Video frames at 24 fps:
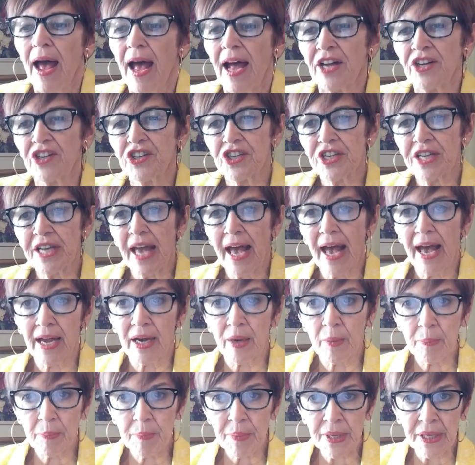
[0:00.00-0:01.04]
and she
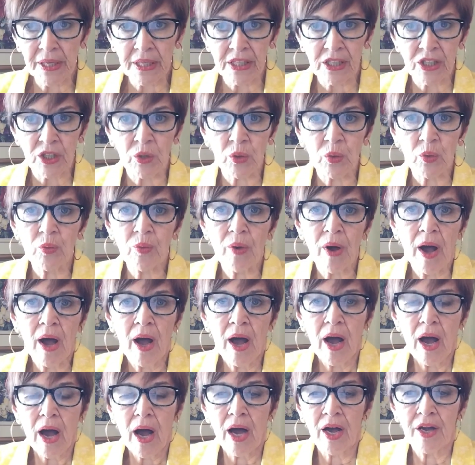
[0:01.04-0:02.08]
had a pillow
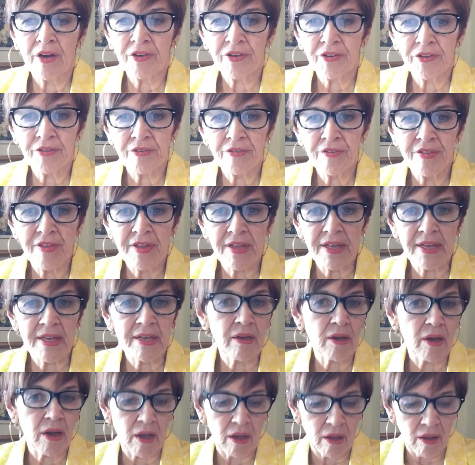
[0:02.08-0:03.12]
under the
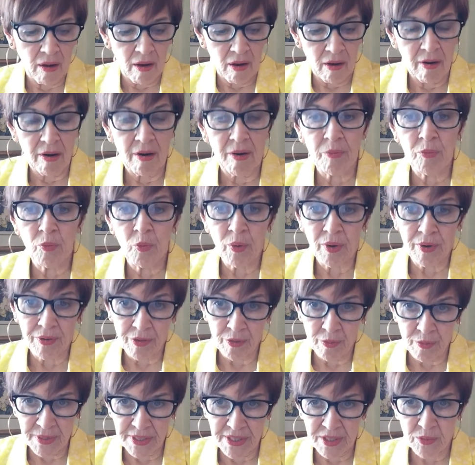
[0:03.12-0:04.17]
arm where
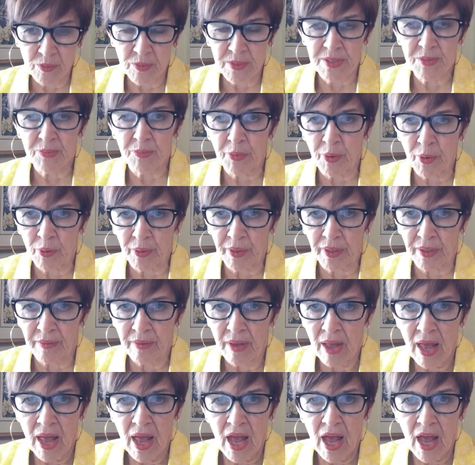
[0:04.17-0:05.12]
the wrist was broken.